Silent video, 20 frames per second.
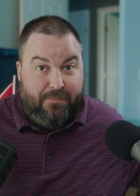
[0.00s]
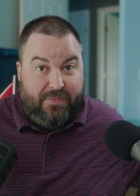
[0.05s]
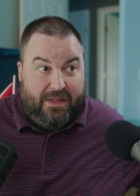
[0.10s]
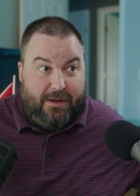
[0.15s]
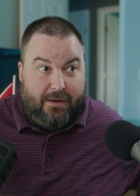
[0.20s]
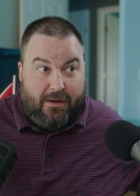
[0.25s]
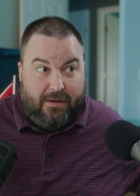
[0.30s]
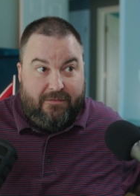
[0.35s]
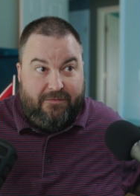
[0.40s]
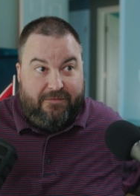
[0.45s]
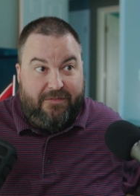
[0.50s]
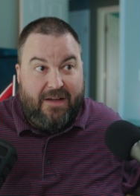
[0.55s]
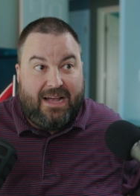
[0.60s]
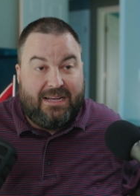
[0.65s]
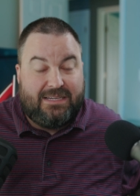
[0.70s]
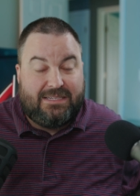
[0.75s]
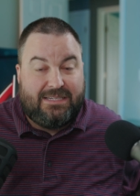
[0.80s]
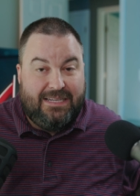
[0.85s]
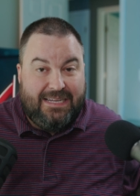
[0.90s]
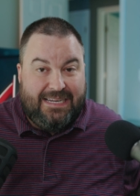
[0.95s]
They're at
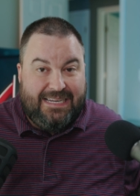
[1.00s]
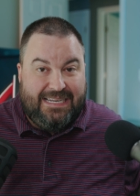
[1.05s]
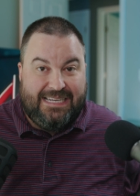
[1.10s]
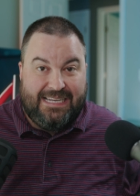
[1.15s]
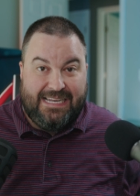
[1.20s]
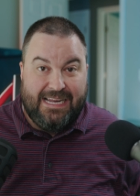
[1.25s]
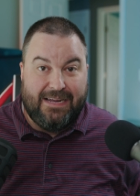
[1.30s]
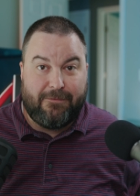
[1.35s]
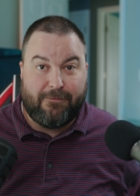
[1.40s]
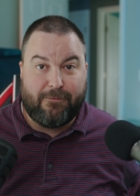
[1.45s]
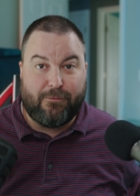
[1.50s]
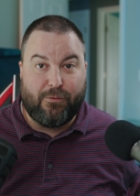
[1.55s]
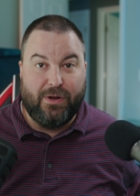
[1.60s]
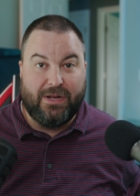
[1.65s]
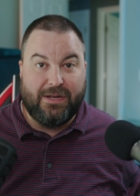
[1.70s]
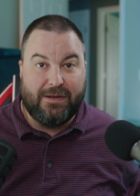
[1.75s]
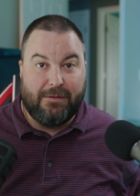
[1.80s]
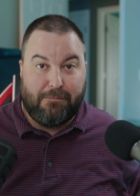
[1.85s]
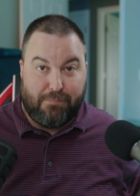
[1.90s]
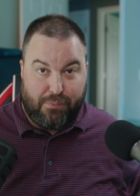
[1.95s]
vastly
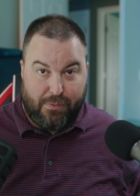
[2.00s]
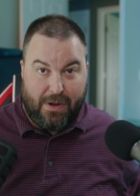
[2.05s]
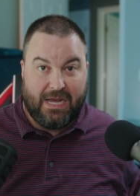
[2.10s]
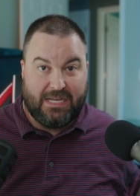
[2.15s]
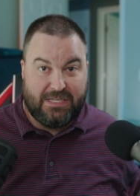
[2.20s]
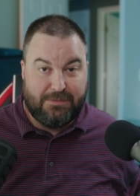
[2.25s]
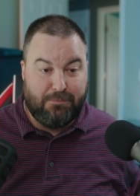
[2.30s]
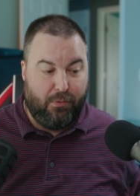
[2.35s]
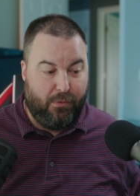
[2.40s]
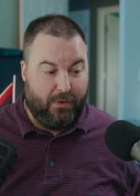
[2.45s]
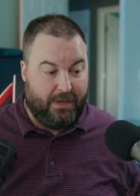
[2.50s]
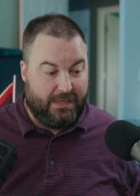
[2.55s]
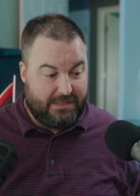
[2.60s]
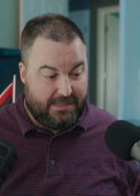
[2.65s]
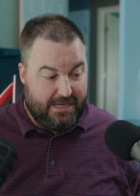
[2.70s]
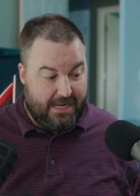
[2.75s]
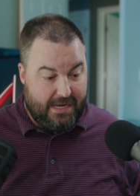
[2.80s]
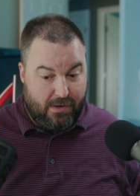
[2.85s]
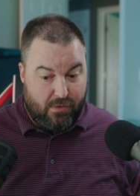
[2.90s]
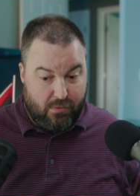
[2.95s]
different price points.
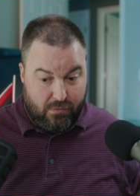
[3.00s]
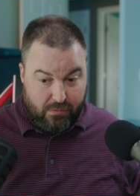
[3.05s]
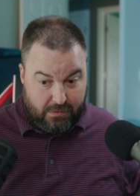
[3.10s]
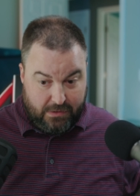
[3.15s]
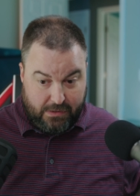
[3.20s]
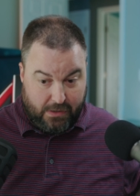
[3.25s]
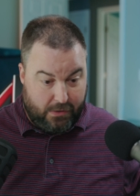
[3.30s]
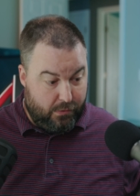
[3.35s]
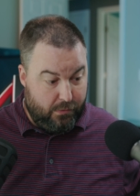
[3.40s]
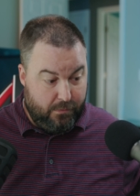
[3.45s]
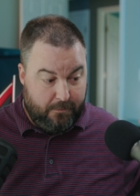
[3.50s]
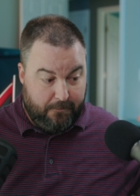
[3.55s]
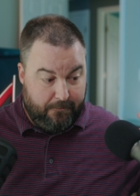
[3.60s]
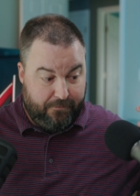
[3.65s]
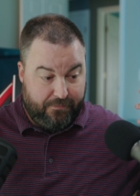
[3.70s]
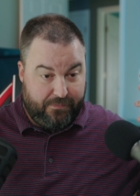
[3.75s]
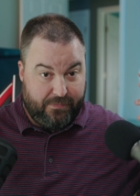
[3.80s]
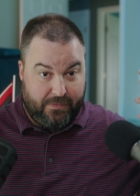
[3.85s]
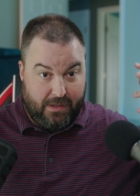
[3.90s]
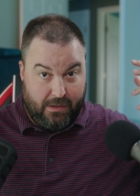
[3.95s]
Now, you know,
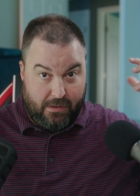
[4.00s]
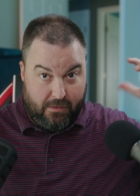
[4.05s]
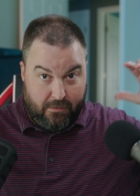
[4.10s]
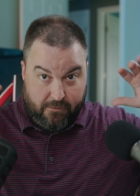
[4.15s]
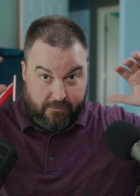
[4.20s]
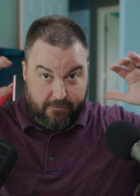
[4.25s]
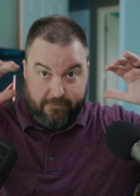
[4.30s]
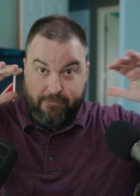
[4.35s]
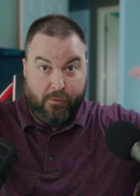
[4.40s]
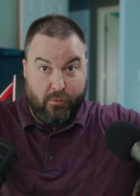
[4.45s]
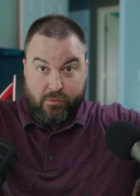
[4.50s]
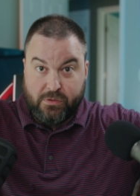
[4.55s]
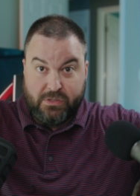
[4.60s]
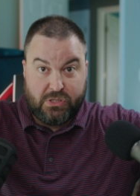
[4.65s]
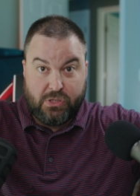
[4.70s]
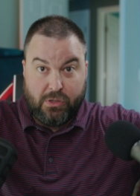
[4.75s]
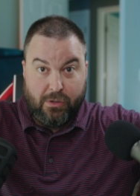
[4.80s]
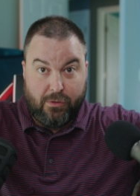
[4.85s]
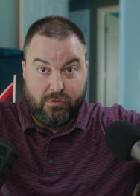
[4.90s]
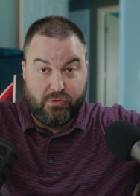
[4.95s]
full
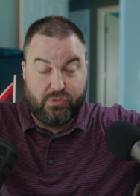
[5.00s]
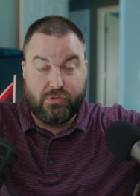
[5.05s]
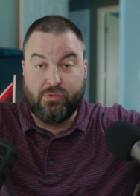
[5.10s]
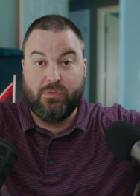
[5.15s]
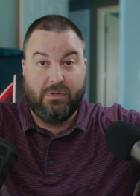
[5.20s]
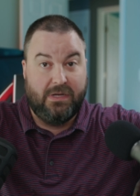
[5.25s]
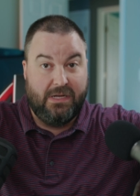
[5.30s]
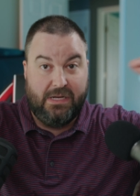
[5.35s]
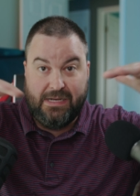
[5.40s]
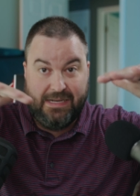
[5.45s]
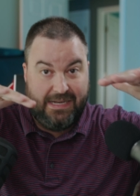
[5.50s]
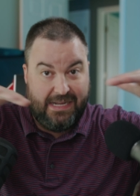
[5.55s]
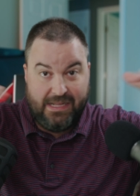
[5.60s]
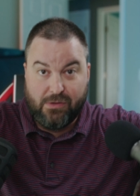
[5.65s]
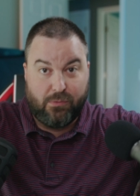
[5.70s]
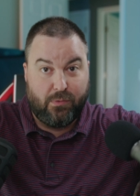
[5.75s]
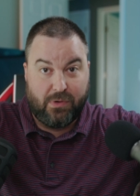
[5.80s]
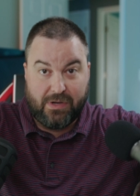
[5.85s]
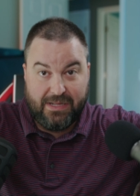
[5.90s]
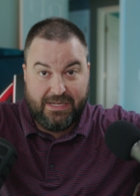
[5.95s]
disclosure,
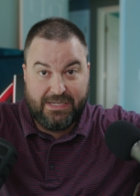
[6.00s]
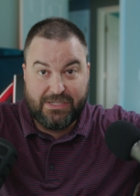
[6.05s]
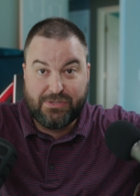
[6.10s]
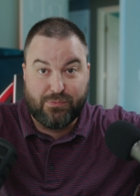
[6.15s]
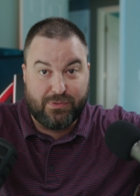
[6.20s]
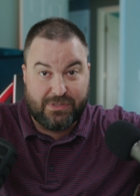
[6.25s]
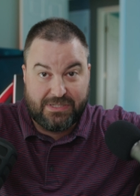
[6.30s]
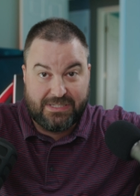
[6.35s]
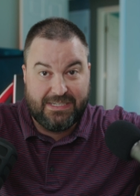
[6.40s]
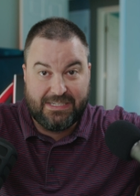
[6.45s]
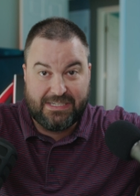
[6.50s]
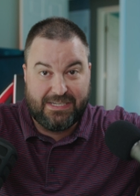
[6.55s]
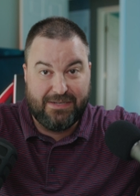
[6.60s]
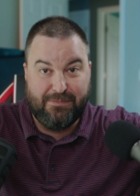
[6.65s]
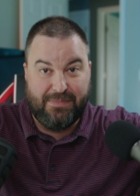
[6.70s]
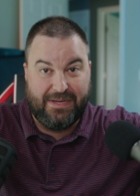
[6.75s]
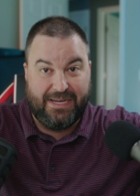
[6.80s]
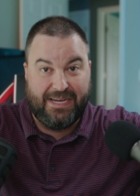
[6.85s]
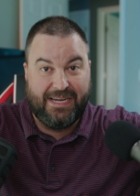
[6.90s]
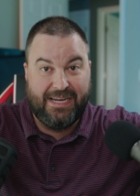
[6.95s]
neither one of these were sent to
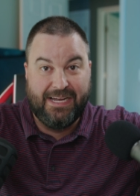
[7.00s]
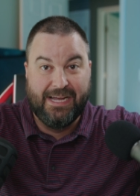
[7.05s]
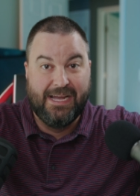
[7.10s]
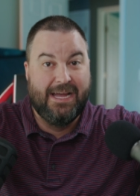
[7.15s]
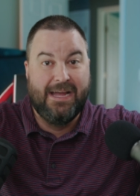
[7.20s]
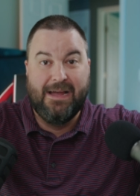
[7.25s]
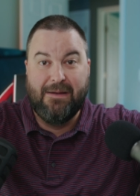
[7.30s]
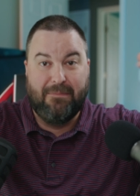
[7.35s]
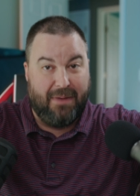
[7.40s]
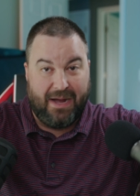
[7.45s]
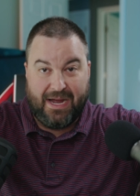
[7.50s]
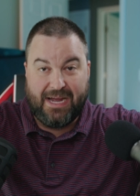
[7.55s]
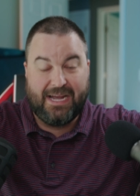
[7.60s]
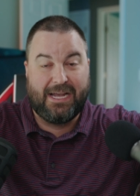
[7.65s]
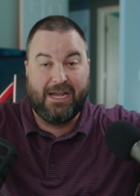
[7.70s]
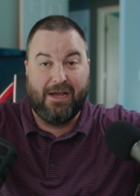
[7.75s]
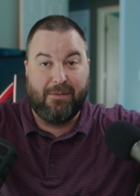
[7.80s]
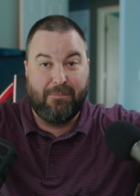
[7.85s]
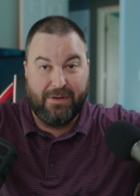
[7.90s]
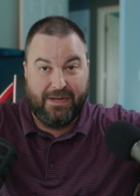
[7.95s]
me by a
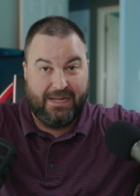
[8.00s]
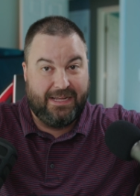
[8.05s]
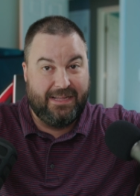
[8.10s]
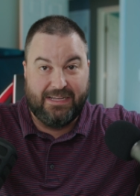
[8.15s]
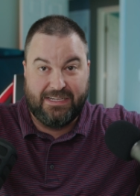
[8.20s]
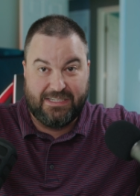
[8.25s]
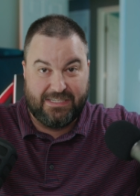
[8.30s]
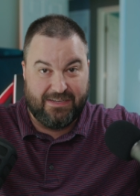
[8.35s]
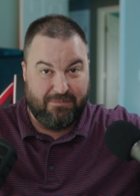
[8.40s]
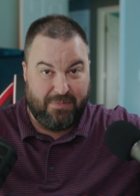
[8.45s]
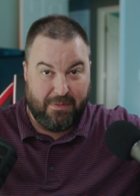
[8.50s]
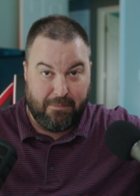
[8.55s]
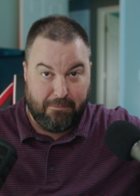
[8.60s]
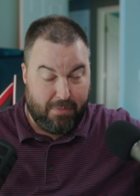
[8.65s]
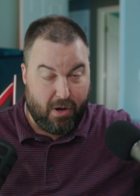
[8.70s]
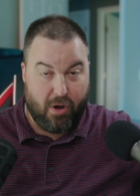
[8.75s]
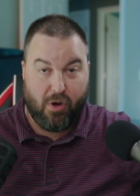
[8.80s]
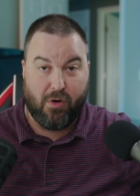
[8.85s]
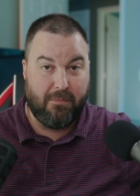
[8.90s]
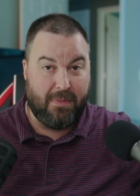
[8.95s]
company. These have been
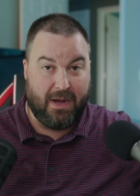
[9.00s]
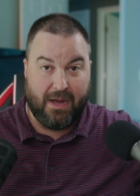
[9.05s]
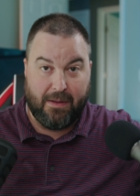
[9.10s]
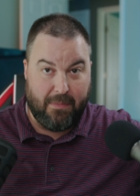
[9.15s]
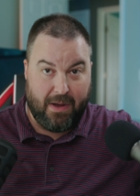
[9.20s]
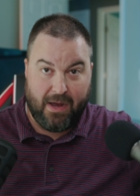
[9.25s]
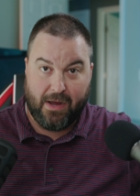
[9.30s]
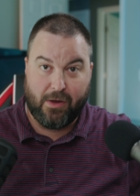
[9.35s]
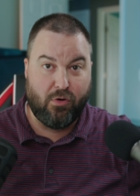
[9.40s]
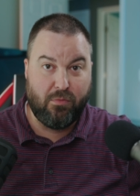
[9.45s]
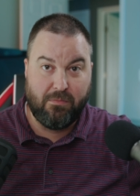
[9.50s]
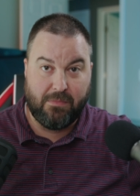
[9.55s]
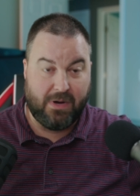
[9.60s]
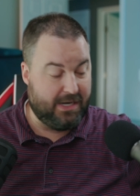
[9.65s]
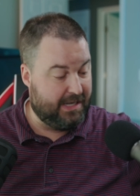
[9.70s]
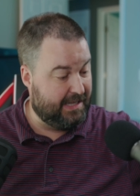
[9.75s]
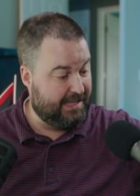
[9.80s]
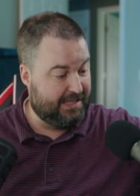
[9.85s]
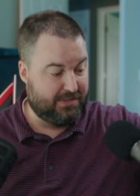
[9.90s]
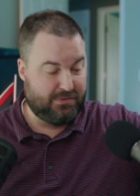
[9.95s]
bought by my own
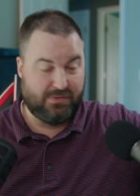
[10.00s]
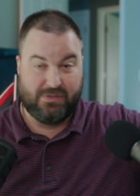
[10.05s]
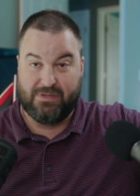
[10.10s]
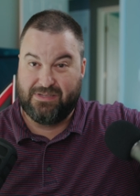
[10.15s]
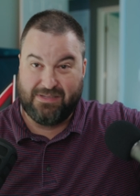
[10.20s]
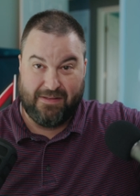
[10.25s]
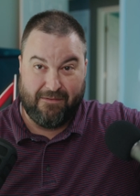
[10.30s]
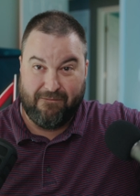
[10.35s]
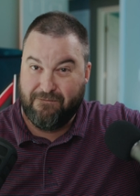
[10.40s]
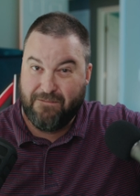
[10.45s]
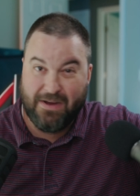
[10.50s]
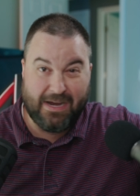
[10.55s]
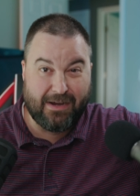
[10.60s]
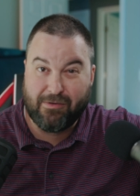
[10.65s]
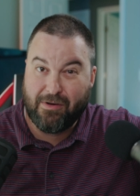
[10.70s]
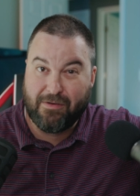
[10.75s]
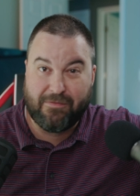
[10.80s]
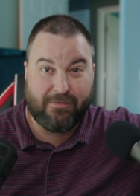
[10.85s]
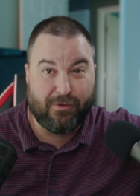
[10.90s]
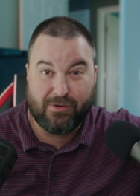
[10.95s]
money. This was the
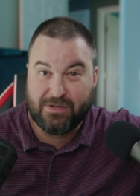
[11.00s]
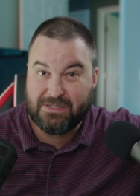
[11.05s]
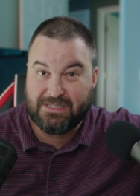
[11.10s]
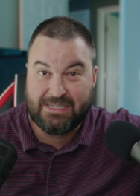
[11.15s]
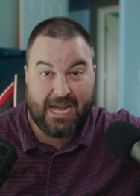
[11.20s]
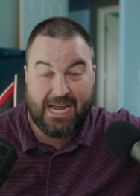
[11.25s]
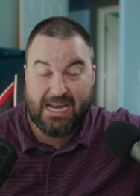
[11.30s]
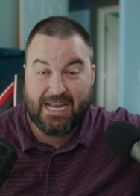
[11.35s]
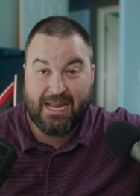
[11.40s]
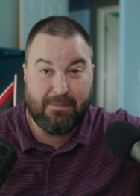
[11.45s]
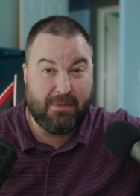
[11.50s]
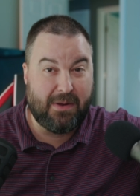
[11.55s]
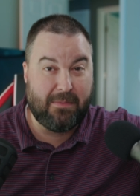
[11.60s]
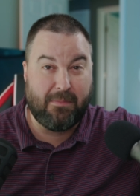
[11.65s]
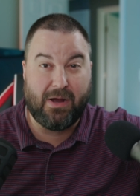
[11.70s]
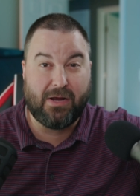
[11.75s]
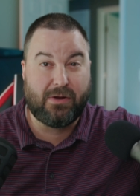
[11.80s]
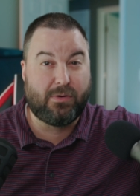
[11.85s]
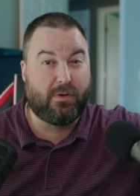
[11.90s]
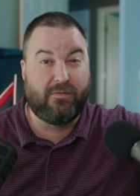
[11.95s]
very first dynamic
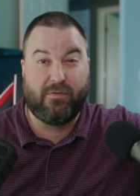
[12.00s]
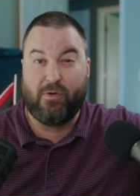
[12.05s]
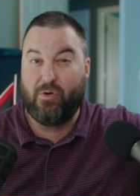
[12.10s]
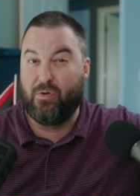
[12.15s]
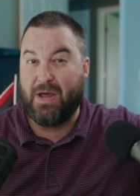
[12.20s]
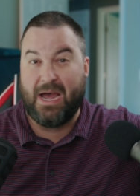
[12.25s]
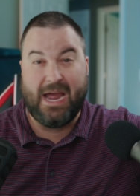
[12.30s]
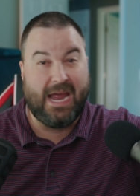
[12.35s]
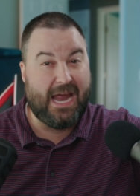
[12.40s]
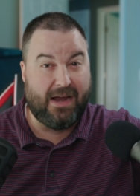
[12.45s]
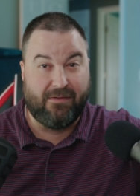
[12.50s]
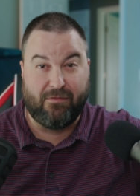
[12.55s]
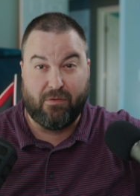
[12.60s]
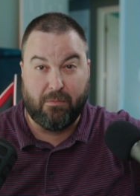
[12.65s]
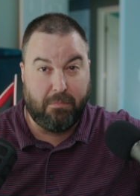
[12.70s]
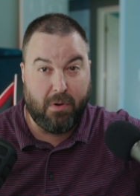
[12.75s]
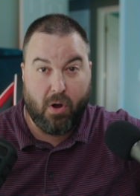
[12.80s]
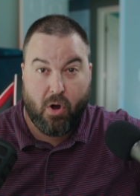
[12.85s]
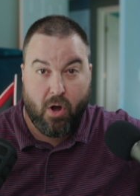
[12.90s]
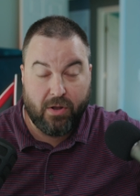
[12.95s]
microphone I ever
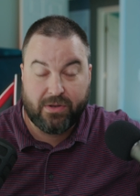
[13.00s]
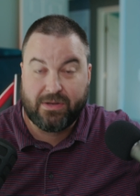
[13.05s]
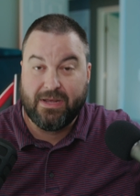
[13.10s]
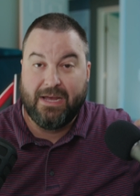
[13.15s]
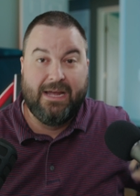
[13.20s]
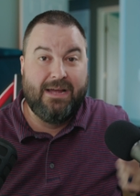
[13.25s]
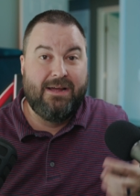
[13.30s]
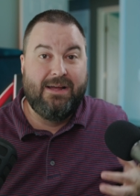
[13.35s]
bought.